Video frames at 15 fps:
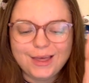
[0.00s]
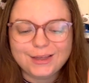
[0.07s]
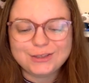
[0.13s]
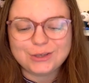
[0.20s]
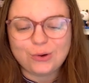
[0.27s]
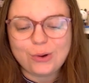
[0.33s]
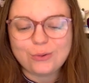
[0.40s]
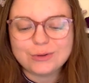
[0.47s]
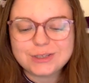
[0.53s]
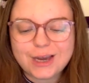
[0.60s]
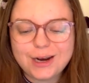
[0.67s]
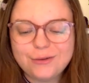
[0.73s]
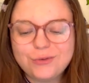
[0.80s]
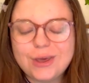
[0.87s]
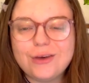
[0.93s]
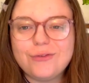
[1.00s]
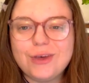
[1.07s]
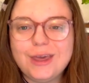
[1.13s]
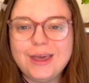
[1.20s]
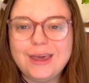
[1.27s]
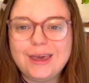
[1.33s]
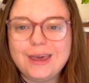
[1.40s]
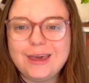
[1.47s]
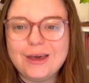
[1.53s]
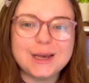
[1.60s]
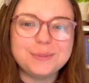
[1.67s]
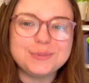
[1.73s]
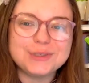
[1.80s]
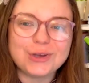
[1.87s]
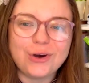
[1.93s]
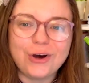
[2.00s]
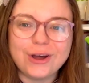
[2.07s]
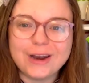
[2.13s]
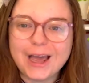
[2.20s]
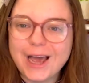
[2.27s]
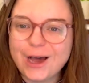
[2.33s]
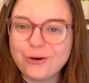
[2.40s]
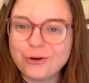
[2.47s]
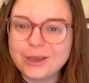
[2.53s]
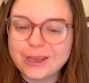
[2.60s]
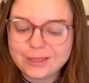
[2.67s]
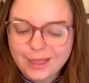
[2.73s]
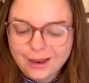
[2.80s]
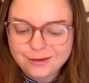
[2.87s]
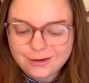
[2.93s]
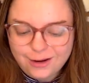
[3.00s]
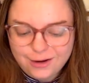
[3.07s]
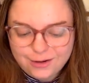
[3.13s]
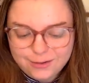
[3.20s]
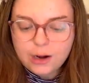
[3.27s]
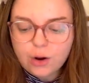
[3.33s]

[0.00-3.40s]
So it was kind of giving tips on how to get that done.